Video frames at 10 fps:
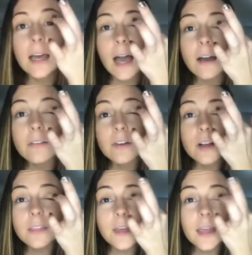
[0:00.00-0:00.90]

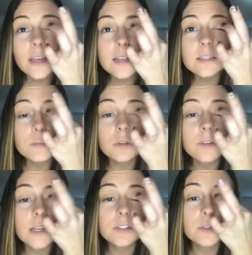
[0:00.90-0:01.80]
Everything is
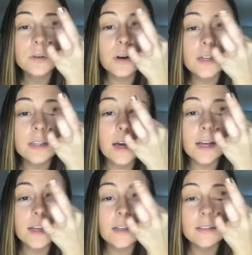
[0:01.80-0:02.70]
moving to
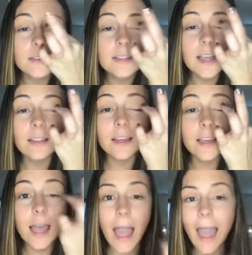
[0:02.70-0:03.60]
online
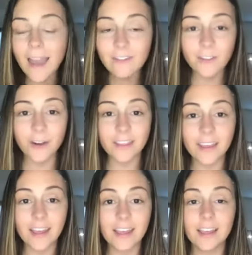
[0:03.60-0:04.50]
selling.
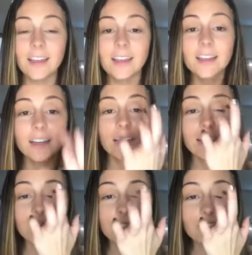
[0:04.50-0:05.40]
Everything.
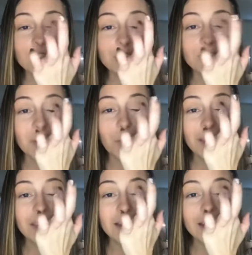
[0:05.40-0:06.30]
It's just the way
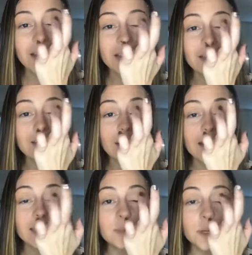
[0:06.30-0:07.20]
that it is. And
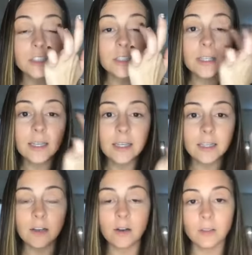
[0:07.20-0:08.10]
especially,
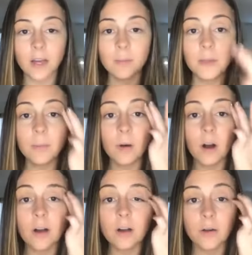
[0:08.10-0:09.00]
you know, a lot of people
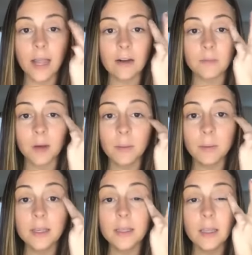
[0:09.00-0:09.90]
aren't going out in
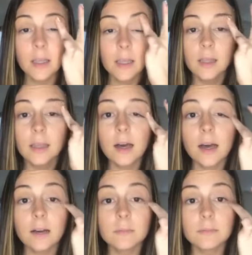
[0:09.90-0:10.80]
public.
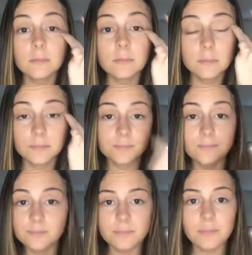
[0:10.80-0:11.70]
Um,
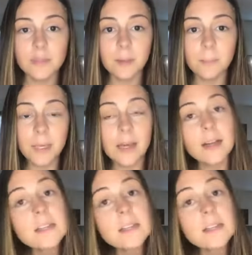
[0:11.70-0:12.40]
because